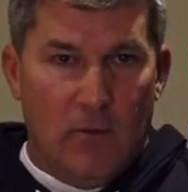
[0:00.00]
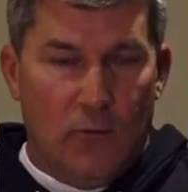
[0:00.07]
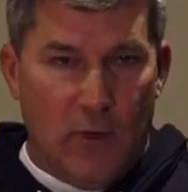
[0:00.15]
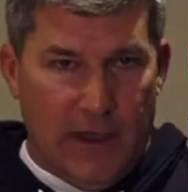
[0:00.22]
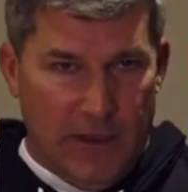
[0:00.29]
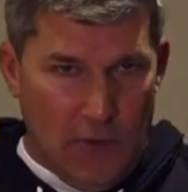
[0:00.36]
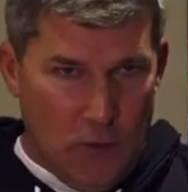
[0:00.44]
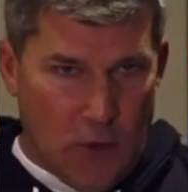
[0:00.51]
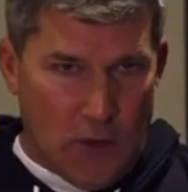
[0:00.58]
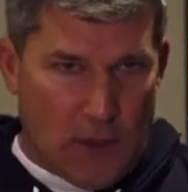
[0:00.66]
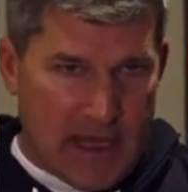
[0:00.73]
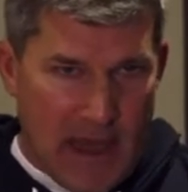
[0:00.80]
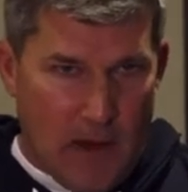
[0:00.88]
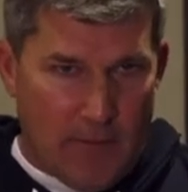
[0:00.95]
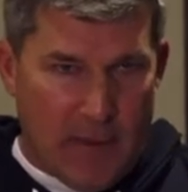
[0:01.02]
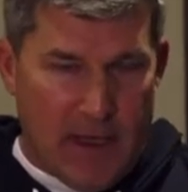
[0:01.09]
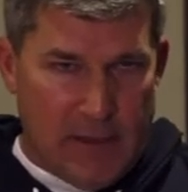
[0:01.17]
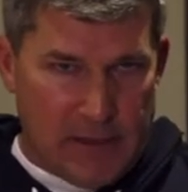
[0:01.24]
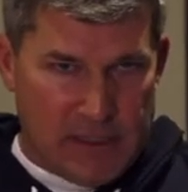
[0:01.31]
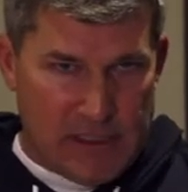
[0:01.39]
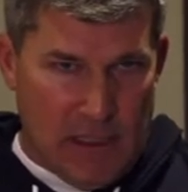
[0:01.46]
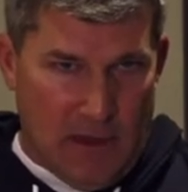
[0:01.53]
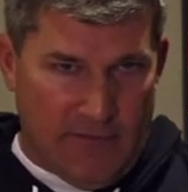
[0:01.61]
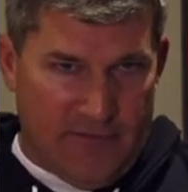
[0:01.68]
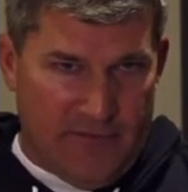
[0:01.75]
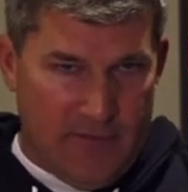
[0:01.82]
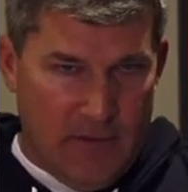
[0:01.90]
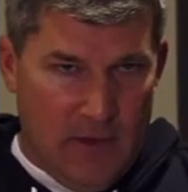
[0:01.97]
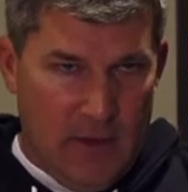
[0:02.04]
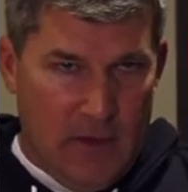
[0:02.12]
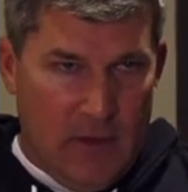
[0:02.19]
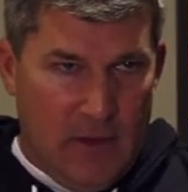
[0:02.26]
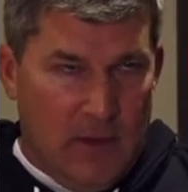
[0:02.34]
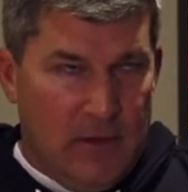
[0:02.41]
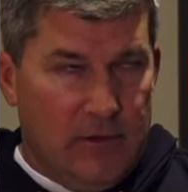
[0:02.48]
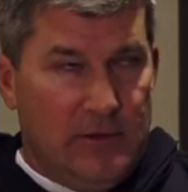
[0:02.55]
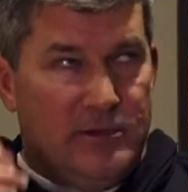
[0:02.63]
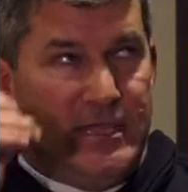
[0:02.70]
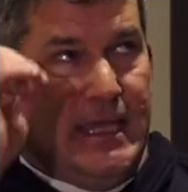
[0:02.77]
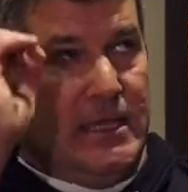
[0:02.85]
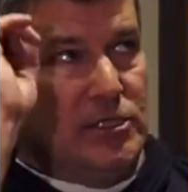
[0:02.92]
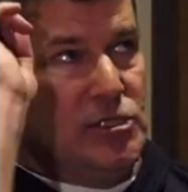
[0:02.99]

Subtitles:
when you work out by yourself. You take a